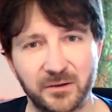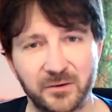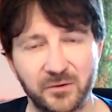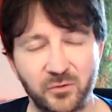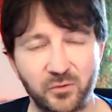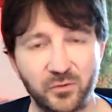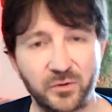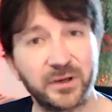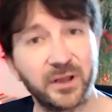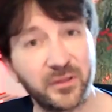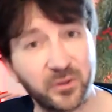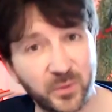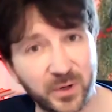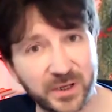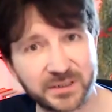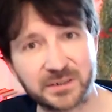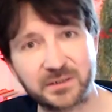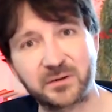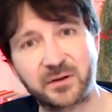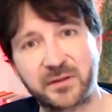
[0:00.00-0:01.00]
Or another way
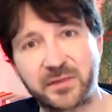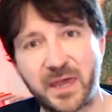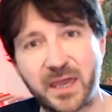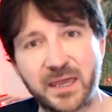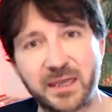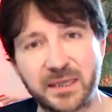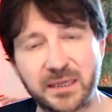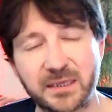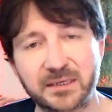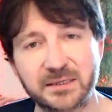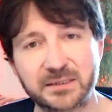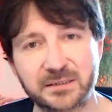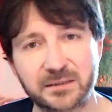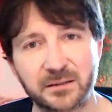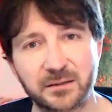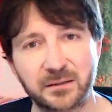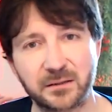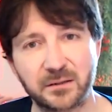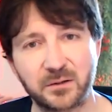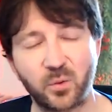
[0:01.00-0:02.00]
to look at that is
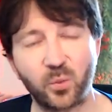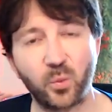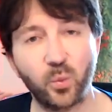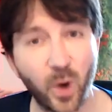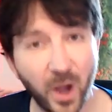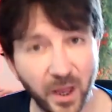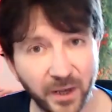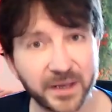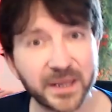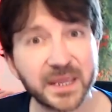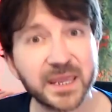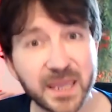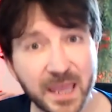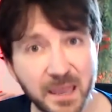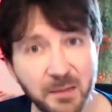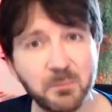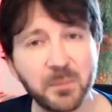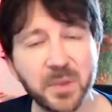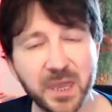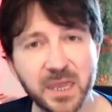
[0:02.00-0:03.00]
1
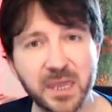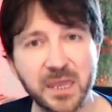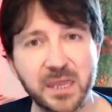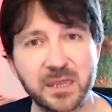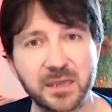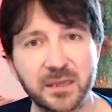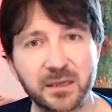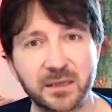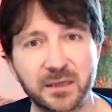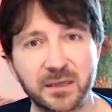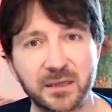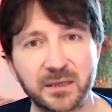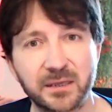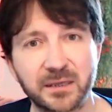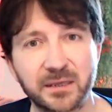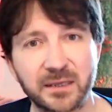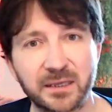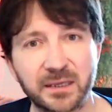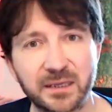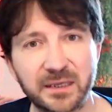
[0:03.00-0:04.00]
EMP
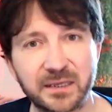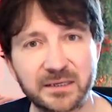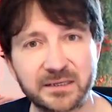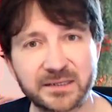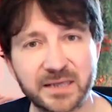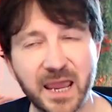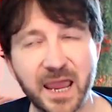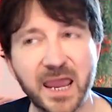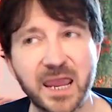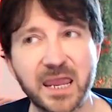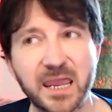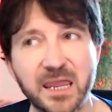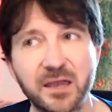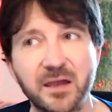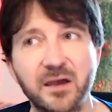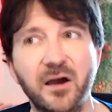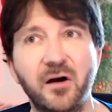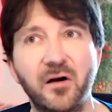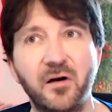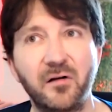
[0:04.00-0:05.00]
is a
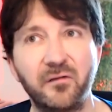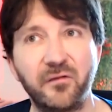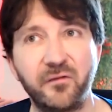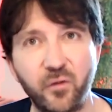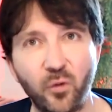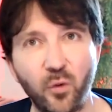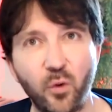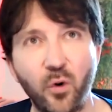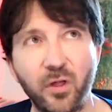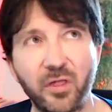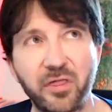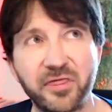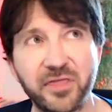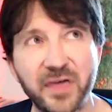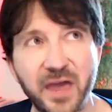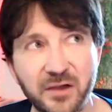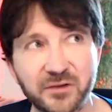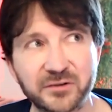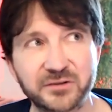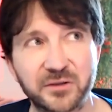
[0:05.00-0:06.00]

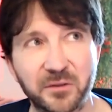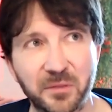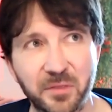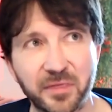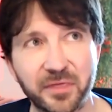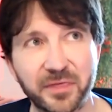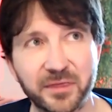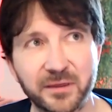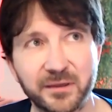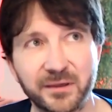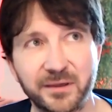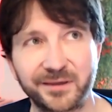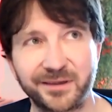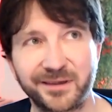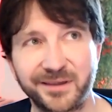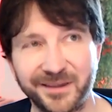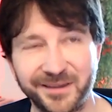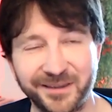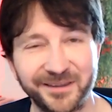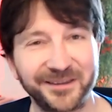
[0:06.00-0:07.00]
4,000th
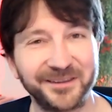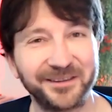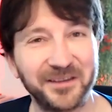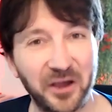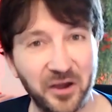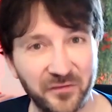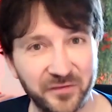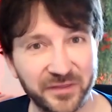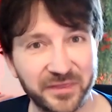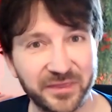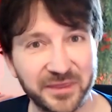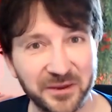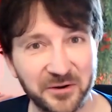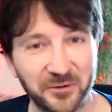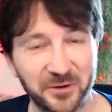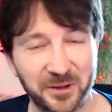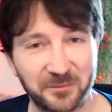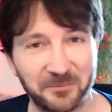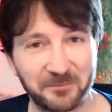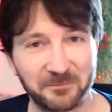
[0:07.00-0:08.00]
of
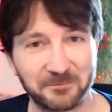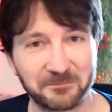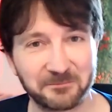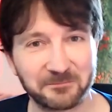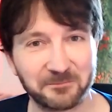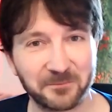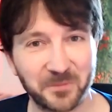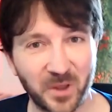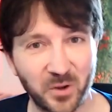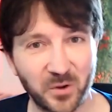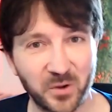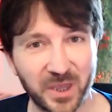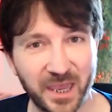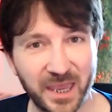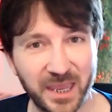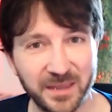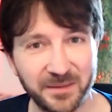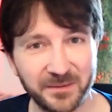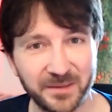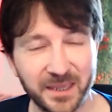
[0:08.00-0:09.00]
Ethereum.
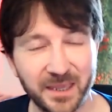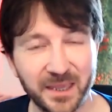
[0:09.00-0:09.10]
Okay,